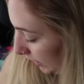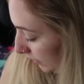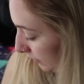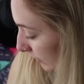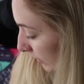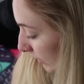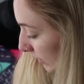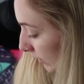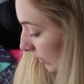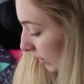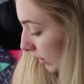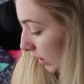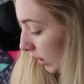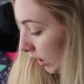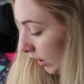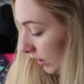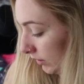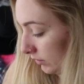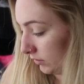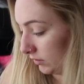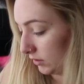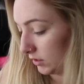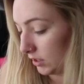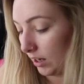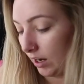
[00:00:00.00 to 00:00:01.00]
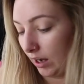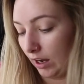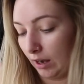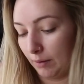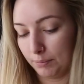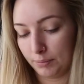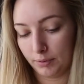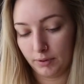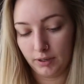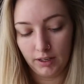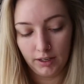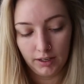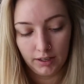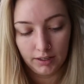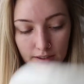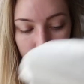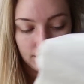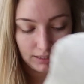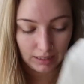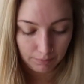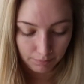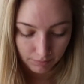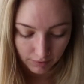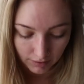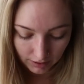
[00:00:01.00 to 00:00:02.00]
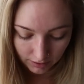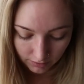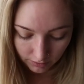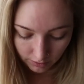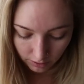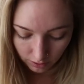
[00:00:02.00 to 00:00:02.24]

and then a cotton top. Same thing